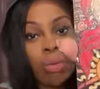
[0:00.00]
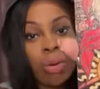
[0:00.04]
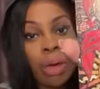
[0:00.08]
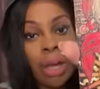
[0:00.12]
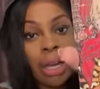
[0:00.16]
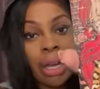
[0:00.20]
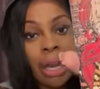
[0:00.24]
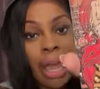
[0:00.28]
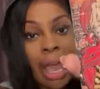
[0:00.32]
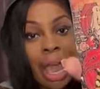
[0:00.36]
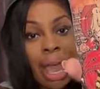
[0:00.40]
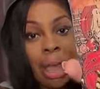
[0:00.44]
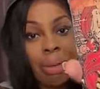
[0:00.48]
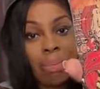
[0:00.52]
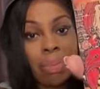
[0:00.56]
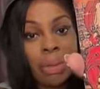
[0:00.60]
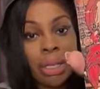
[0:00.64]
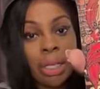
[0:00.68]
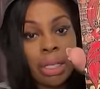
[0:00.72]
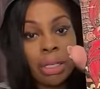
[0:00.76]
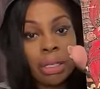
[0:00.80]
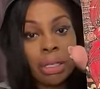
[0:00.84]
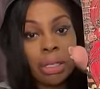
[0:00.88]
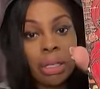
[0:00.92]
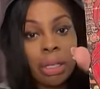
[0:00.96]

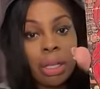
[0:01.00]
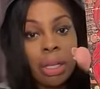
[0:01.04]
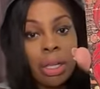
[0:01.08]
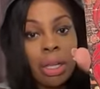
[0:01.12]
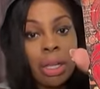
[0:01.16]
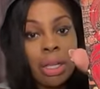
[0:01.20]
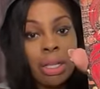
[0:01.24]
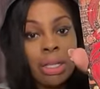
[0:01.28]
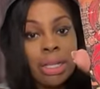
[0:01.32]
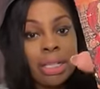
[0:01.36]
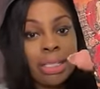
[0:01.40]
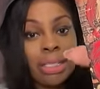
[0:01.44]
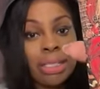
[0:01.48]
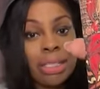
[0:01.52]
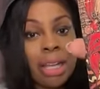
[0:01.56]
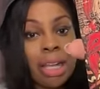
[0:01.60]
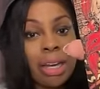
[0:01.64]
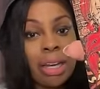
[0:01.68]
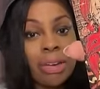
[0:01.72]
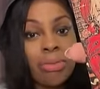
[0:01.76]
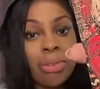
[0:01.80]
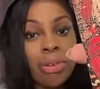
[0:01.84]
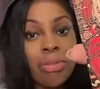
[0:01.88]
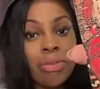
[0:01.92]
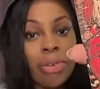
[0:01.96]
unhappy. The
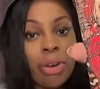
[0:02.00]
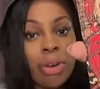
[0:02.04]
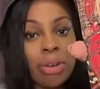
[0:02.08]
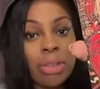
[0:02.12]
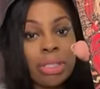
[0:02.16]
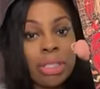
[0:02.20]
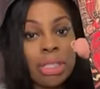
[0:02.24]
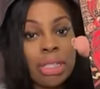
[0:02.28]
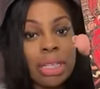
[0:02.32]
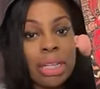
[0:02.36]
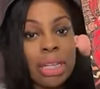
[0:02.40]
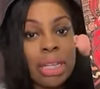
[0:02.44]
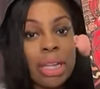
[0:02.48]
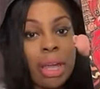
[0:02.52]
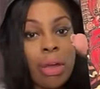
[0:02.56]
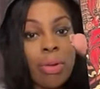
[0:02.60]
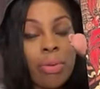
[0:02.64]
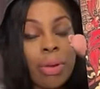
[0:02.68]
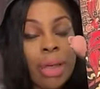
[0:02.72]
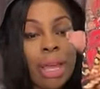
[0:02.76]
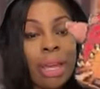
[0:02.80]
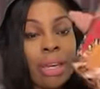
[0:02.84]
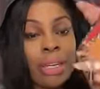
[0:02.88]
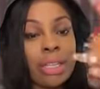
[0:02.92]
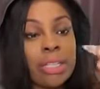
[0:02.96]
sun in reverse,
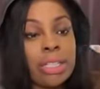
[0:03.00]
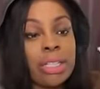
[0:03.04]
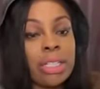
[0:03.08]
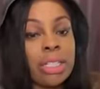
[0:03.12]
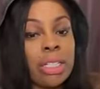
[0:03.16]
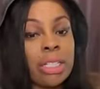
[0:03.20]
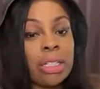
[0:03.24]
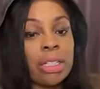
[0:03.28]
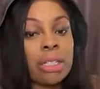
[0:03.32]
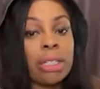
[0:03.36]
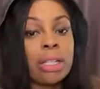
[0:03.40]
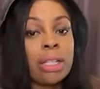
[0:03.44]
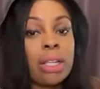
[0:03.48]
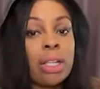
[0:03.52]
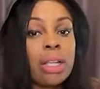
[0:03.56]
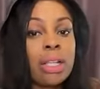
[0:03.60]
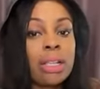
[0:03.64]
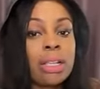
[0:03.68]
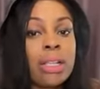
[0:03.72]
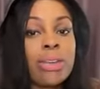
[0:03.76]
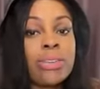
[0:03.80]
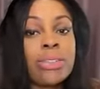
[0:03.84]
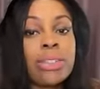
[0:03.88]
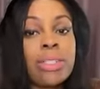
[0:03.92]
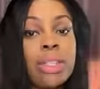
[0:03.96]
Leo energy.
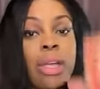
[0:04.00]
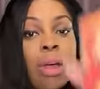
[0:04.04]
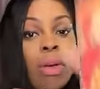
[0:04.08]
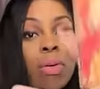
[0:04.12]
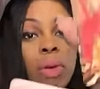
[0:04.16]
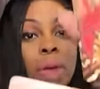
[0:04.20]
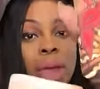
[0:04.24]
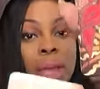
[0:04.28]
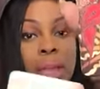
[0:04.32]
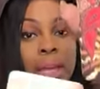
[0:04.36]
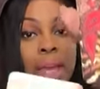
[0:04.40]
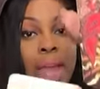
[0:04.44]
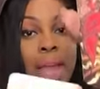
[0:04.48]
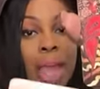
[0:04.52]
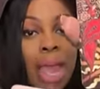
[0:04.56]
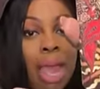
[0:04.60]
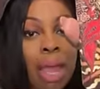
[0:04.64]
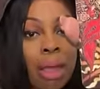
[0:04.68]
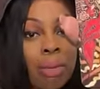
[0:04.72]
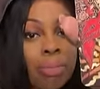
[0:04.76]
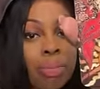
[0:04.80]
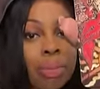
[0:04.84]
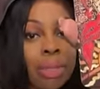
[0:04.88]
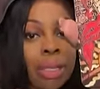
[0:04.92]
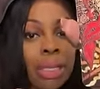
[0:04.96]
They're so
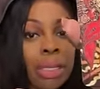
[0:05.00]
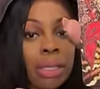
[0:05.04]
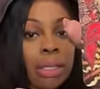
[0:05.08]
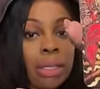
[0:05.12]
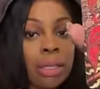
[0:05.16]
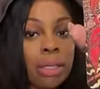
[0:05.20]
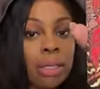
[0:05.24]
unhappy.